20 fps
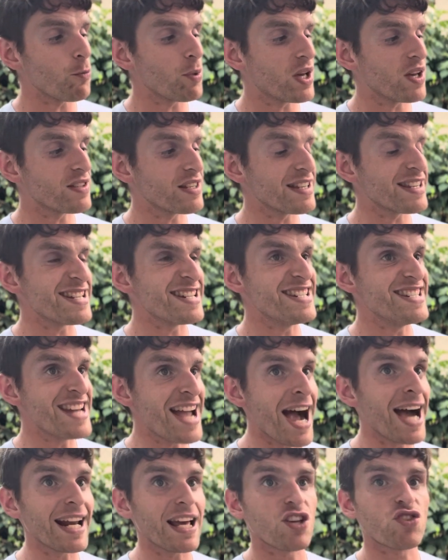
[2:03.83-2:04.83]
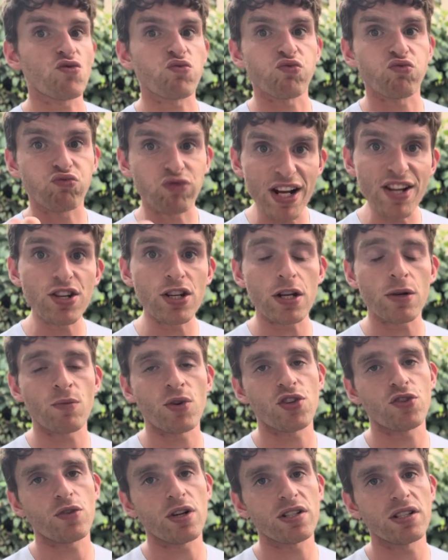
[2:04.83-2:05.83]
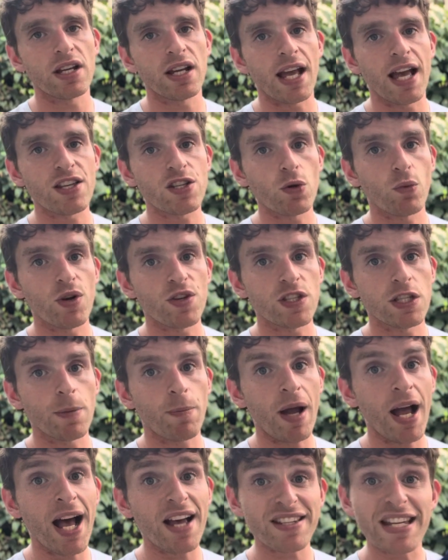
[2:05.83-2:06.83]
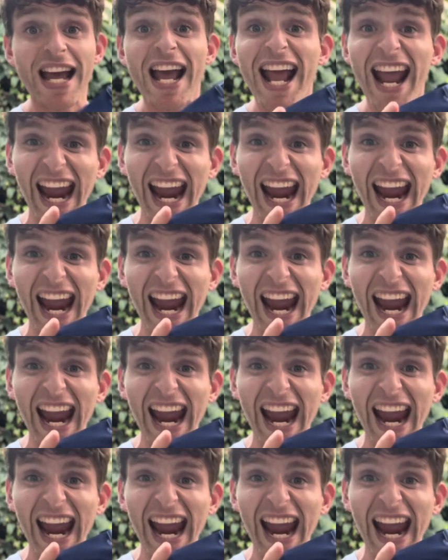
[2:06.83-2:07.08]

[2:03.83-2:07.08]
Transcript: because it's not as rigid and restricting as it was in the past,